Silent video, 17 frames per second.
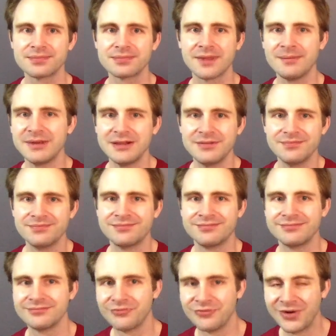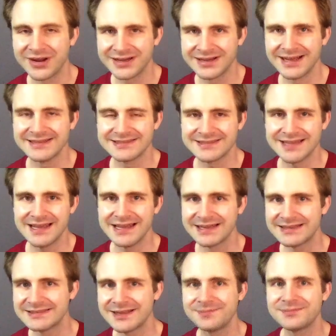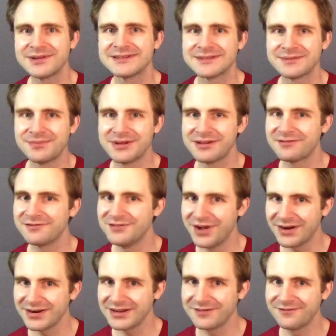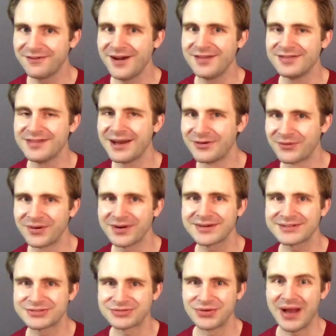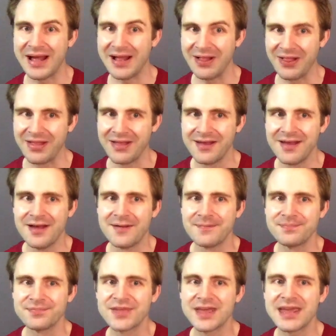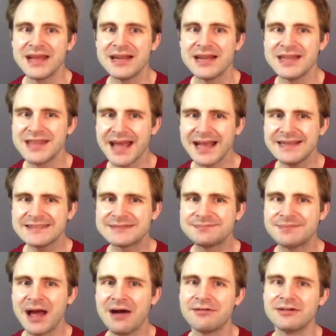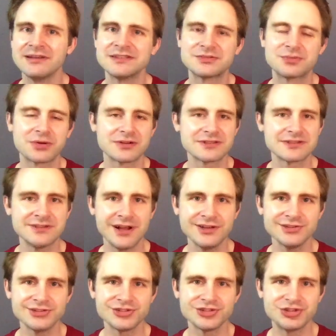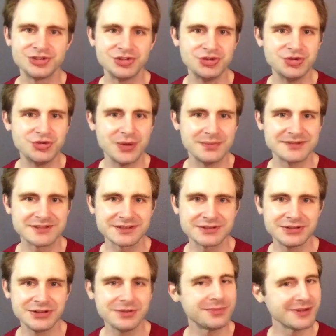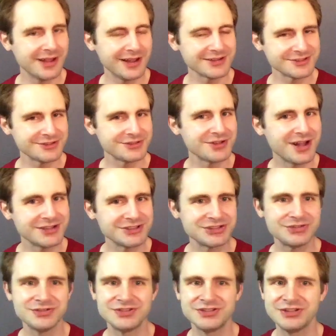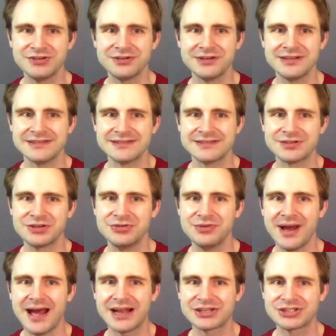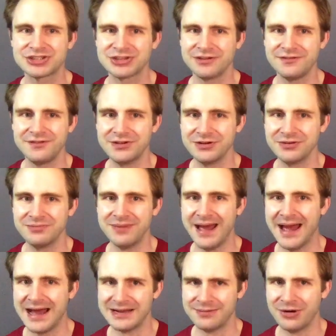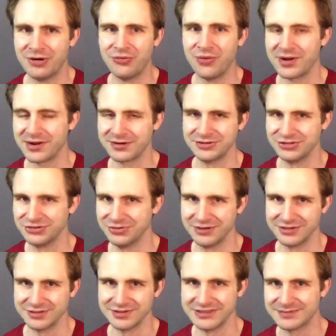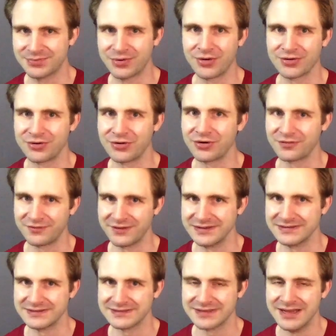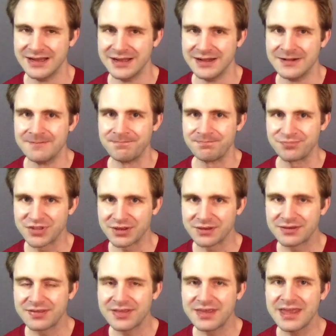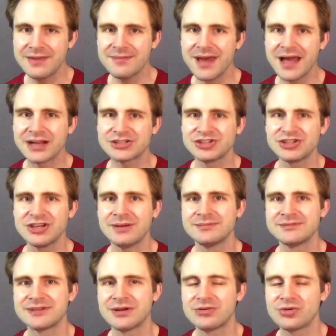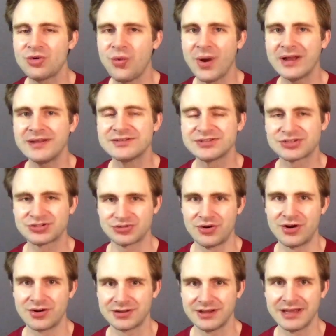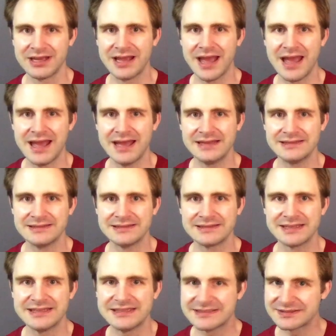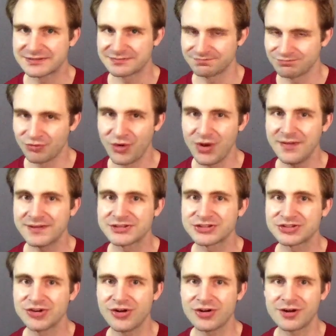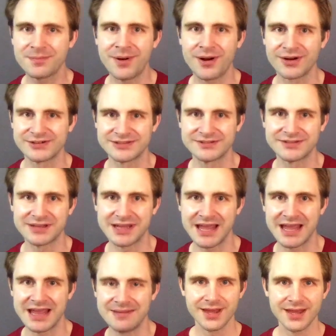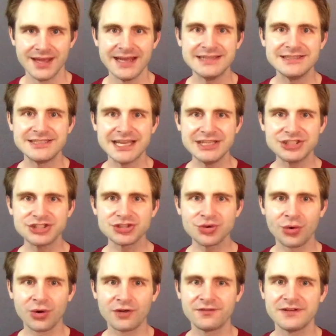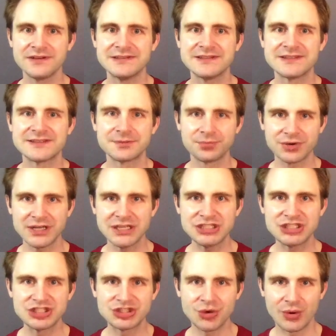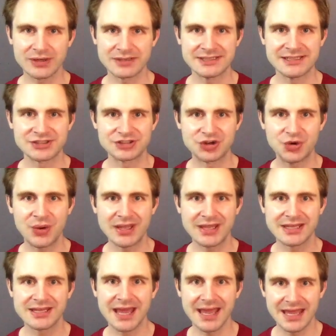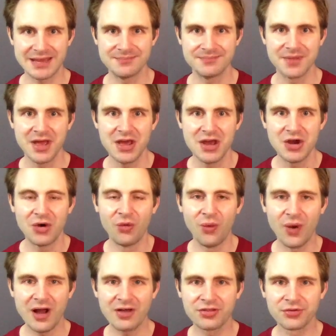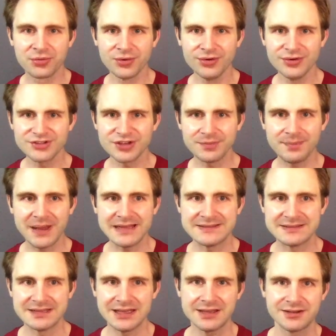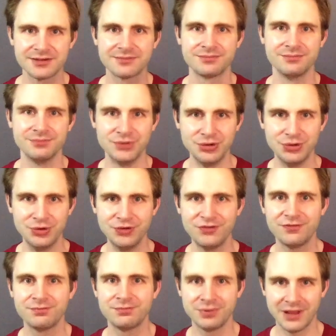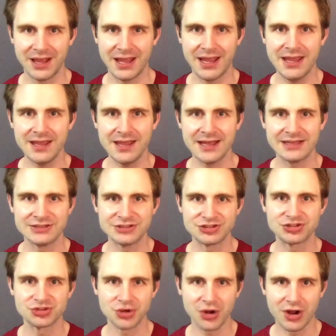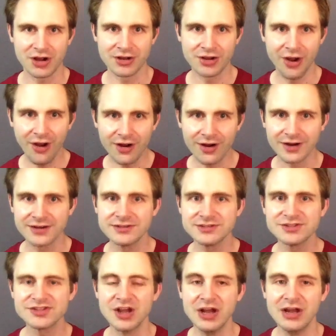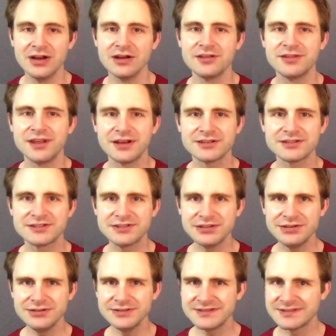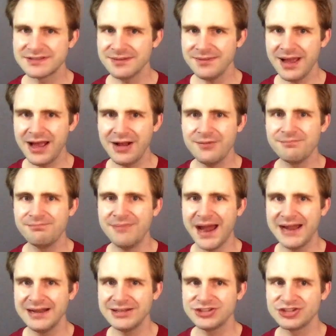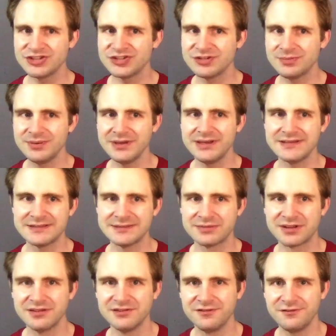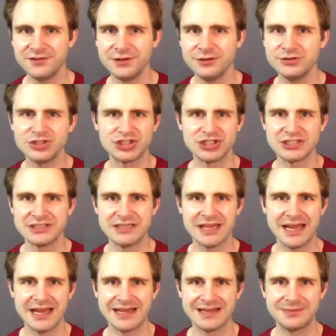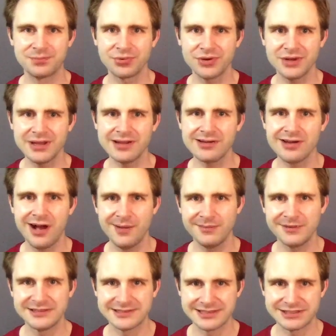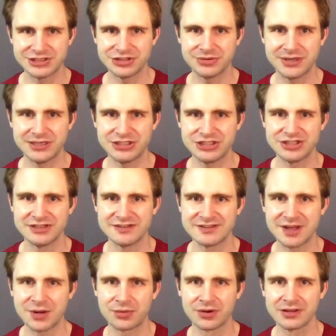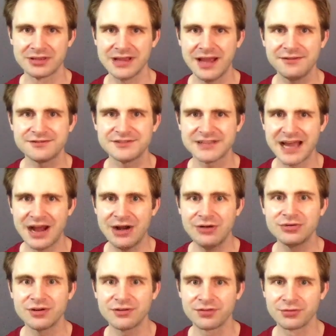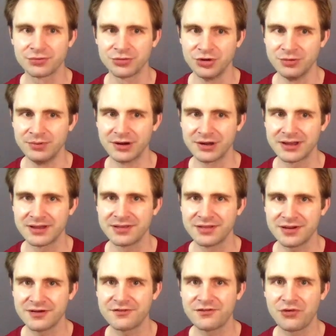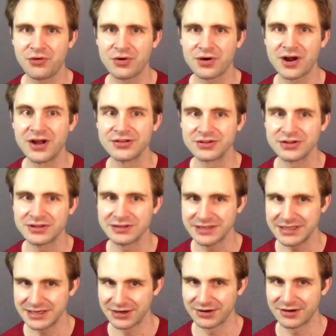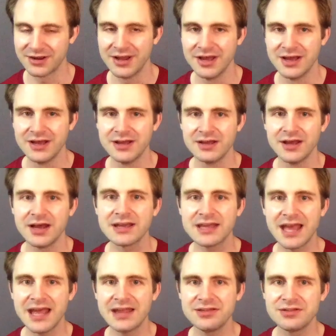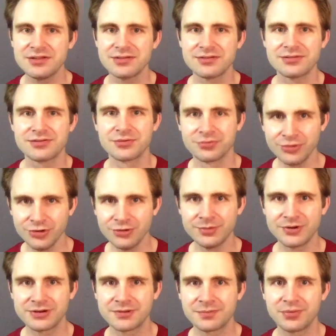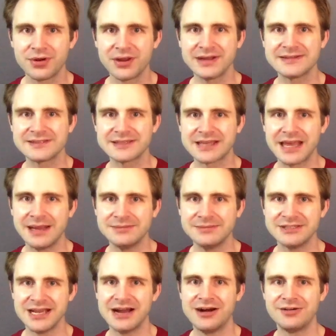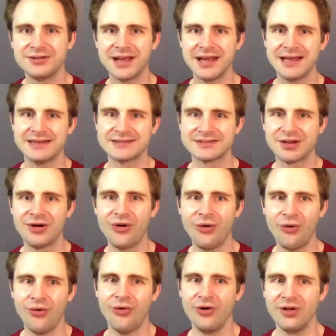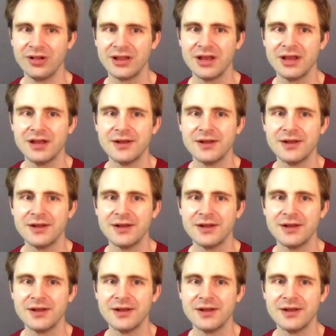I mean, what can I say except it's a bit of naughty fun that works well. They hit a nice balance where it's not too whimsical, but also not too serious, so you actually feel bad about what you're doing to these poor orphans. The theme actually comes out quite strongly and is one of the stronger parts of the game. Endangered Orphans is a pretty short and quick game. While the rules are basic, move, play, and draw cards, there still somehow manages to be some confusion and pretty common situations that were left out of the rulebook and therefore unclear. Again, the rulebook brings the game down as a whole.